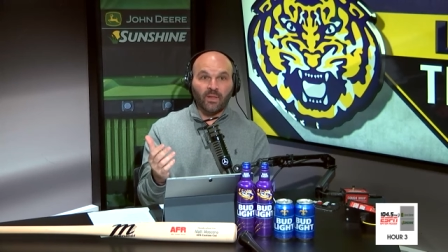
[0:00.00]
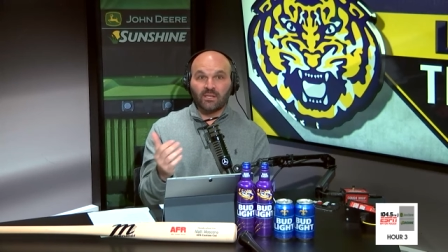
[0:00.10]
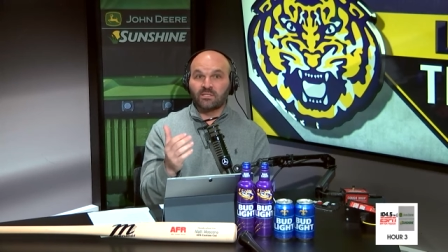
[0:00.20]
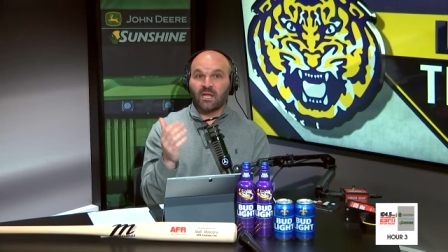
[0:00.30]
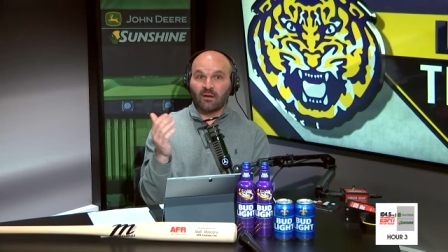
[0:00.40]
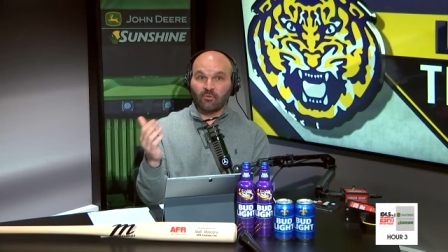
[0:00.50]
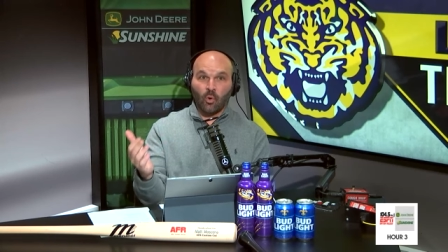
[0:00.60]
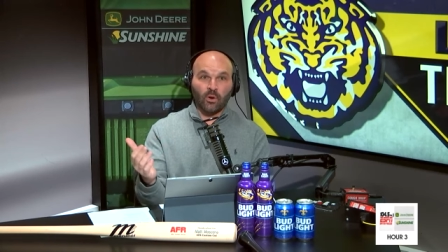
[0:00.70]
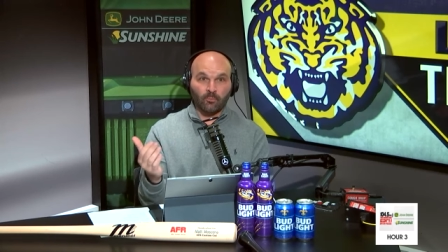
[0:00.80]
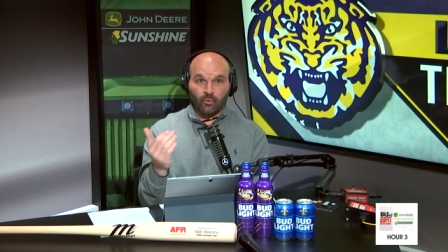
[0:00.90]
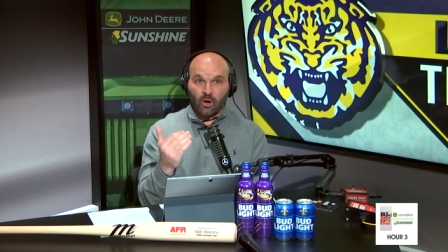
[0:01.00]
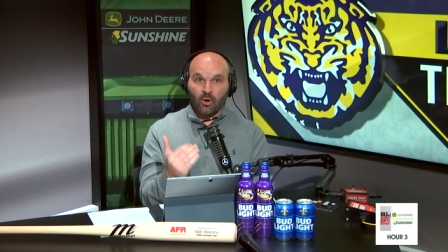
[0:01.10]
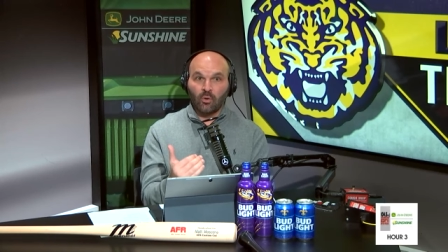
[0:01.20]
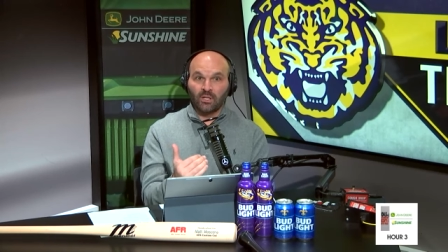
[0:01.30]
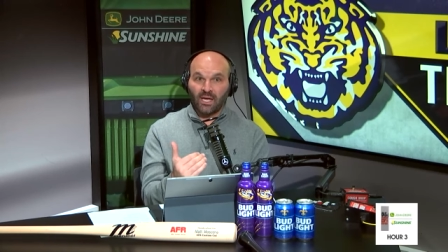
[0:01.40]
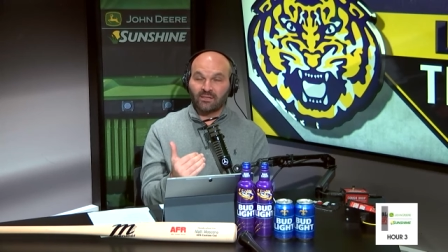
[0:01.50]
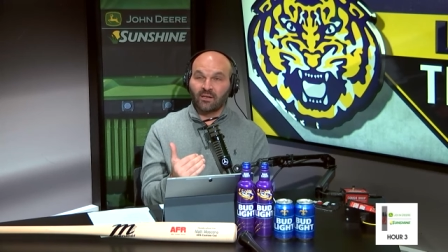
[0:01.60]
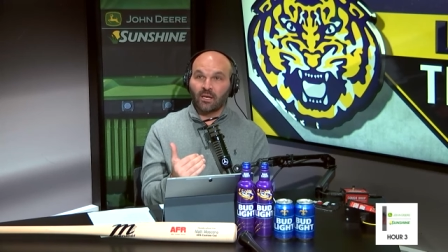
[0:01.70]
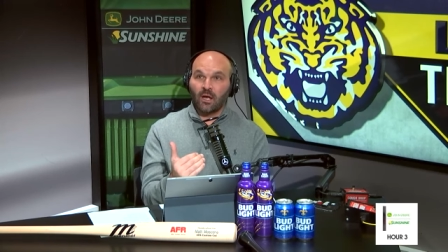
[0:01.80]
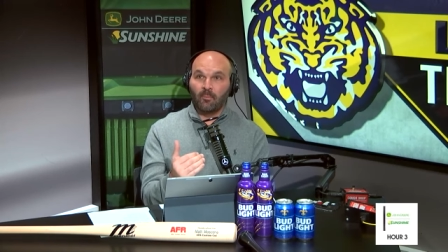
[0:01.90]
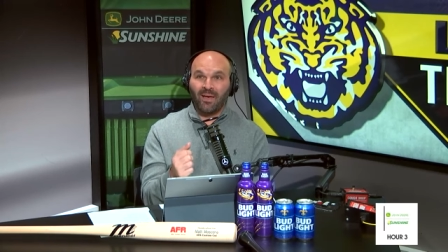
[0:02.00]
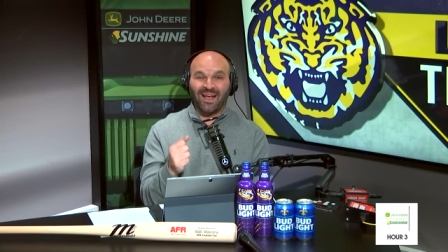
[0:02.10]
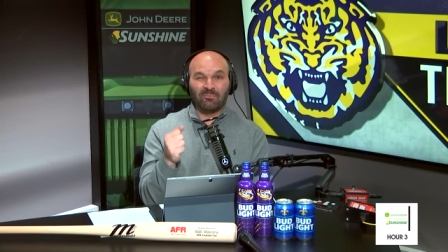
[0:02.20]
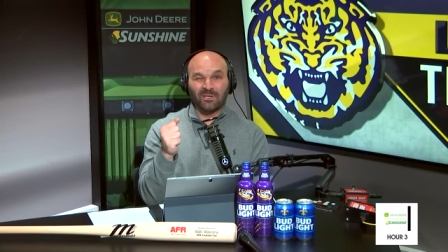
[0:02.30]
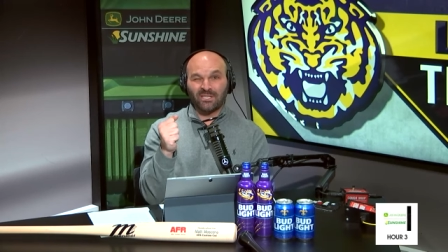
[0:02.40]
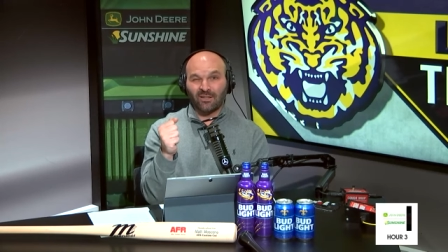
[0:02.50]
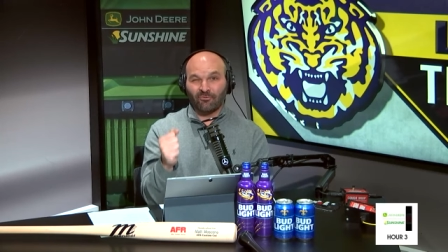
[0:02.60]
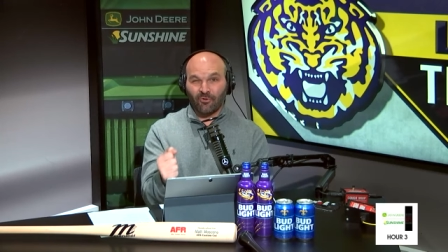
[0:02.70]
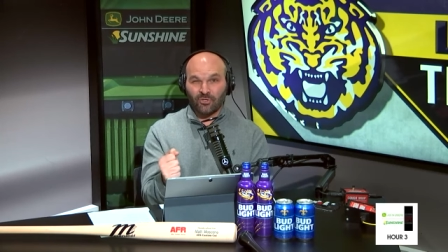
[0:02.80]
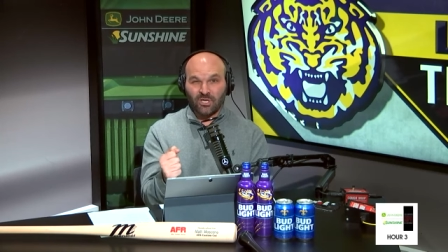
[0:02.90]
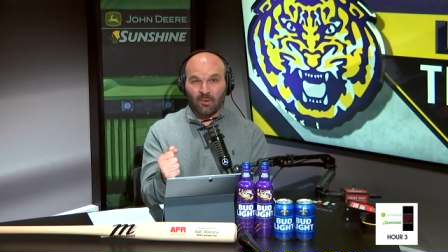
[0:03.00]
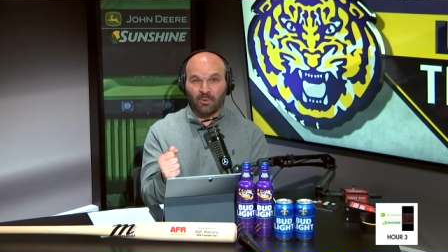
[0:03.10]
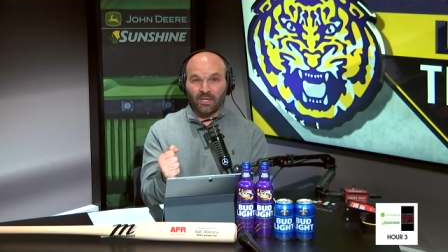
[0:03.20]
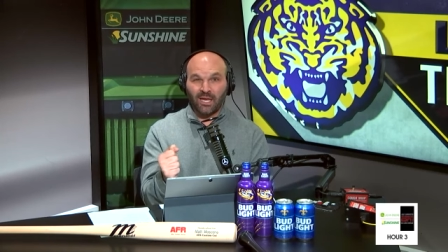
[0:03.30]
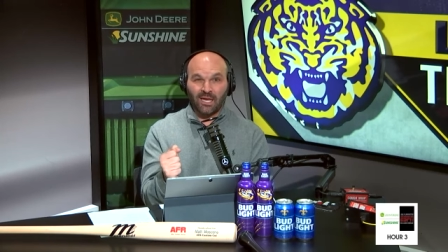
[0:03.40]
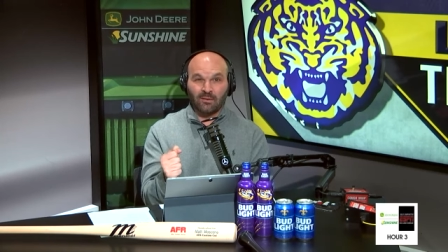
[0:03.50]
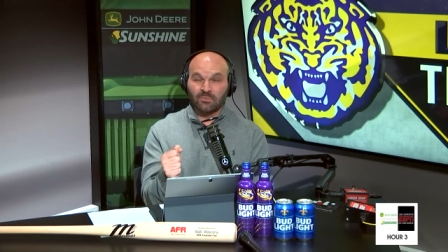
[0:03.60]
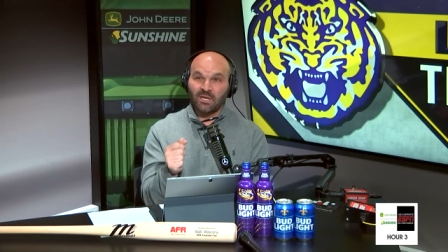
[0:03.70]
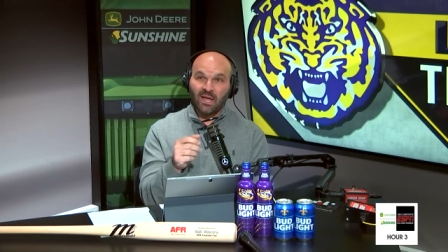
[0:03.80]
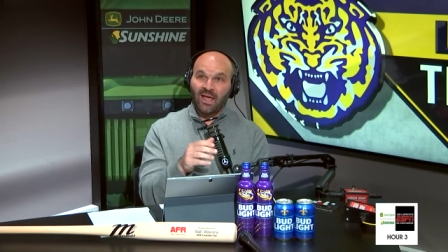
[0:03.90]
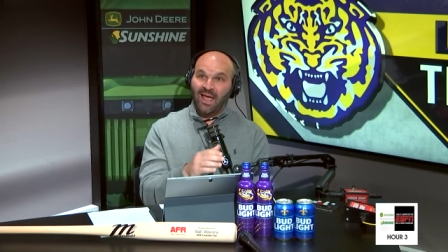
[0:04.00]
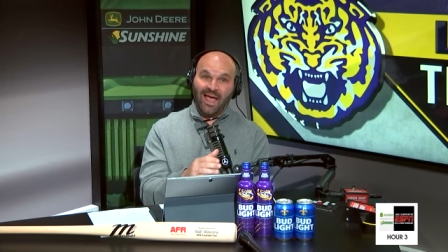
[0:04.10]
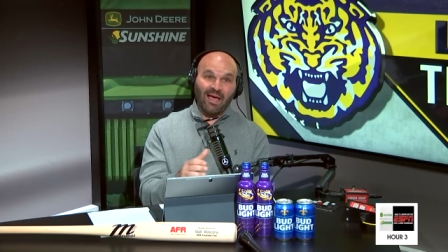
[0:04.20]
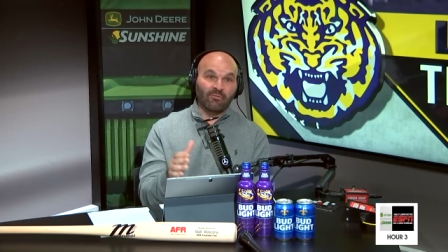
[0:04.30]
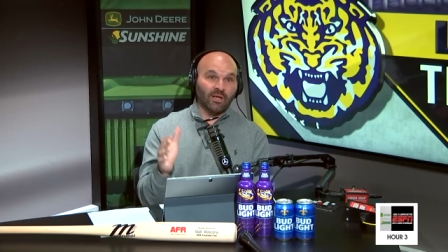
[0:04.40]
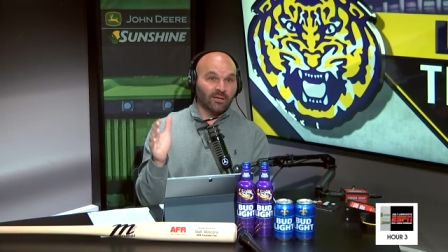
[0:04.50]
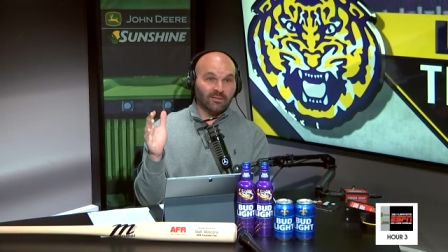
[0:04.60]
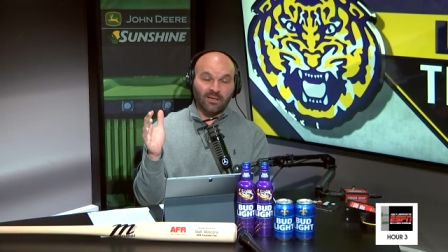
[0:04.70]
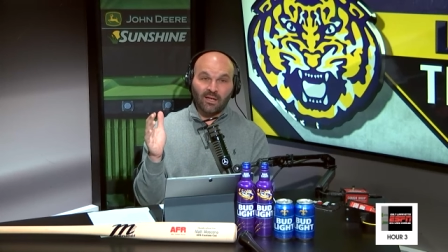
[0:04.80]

instead of going pro, electing to come back, missing the first couple of games, having a